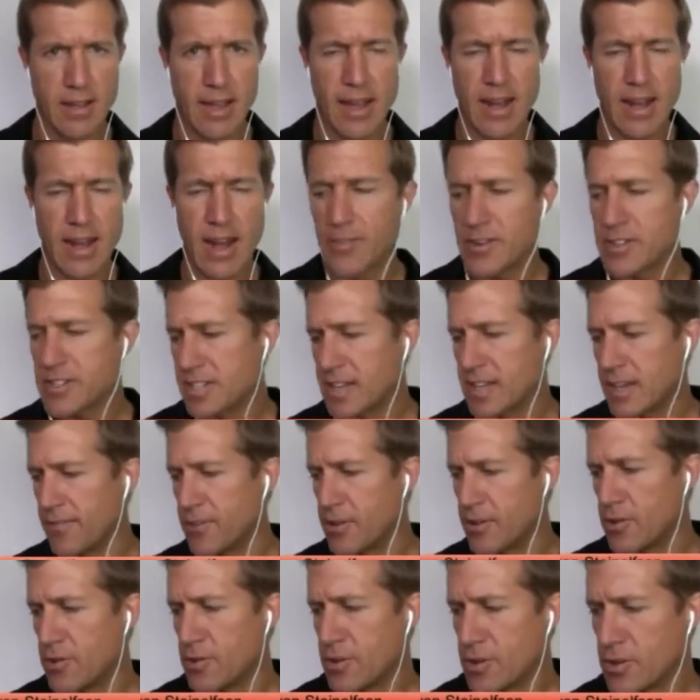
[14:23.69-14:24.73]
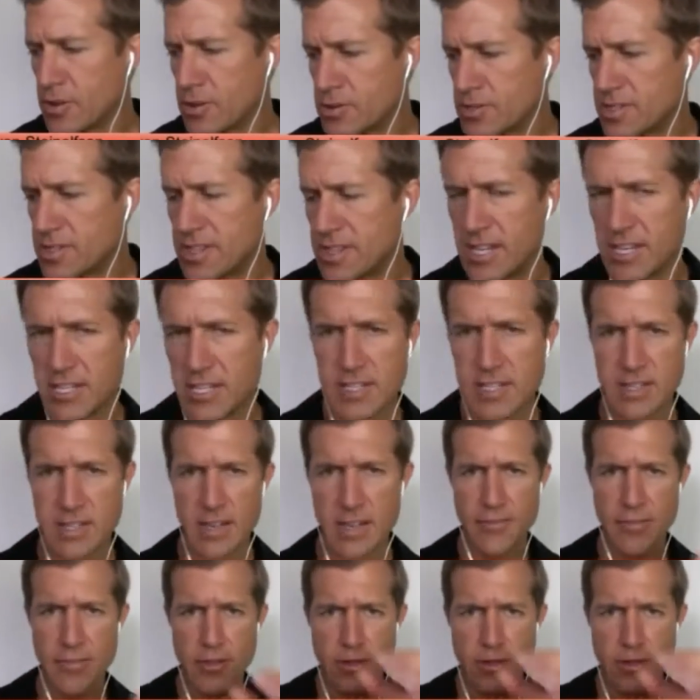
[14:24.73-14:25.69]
And obviously, if you use this